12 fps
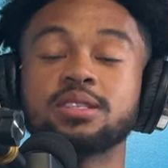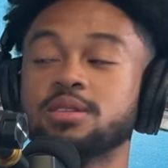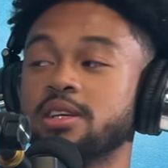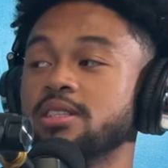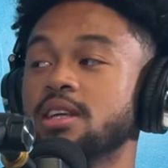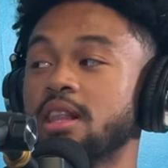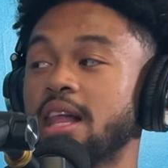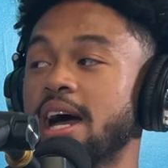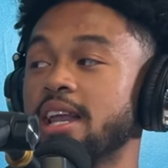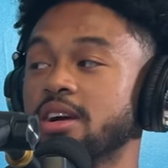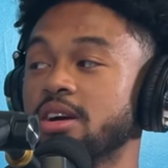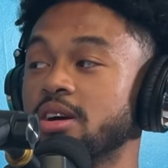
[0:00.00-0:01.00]
of there's a lot
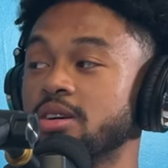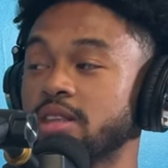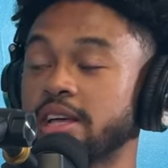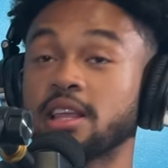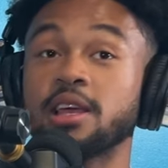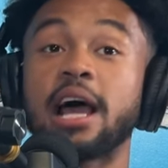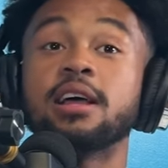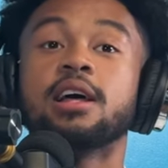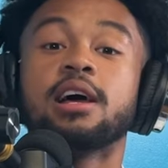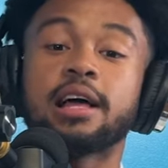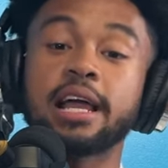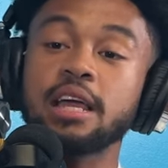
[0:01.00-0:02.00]
of girls like they I,
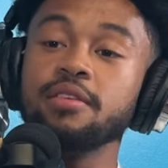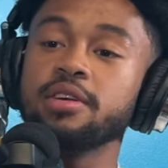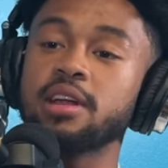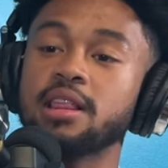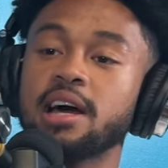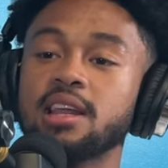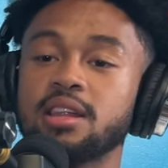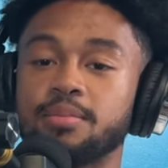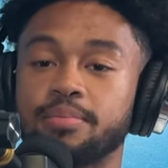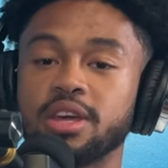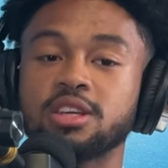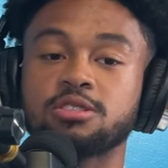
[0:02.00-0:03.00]
like even a lot of the
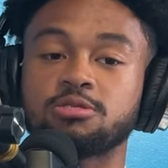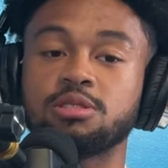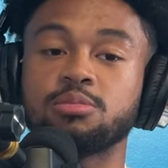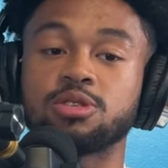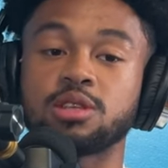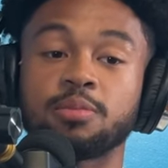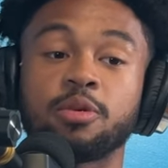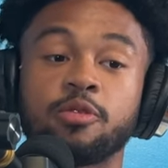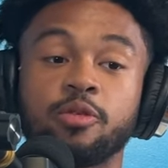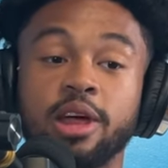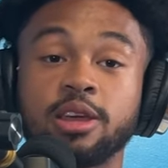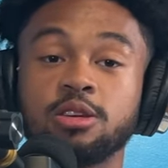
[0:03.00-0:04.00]
big streamers like bef-
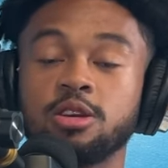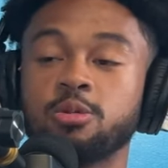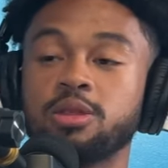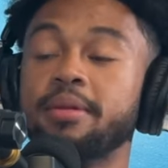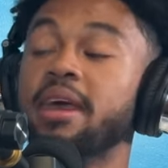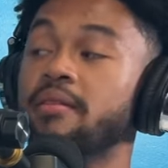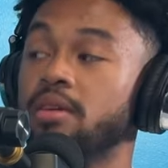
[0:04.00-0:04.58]
like you know when they be having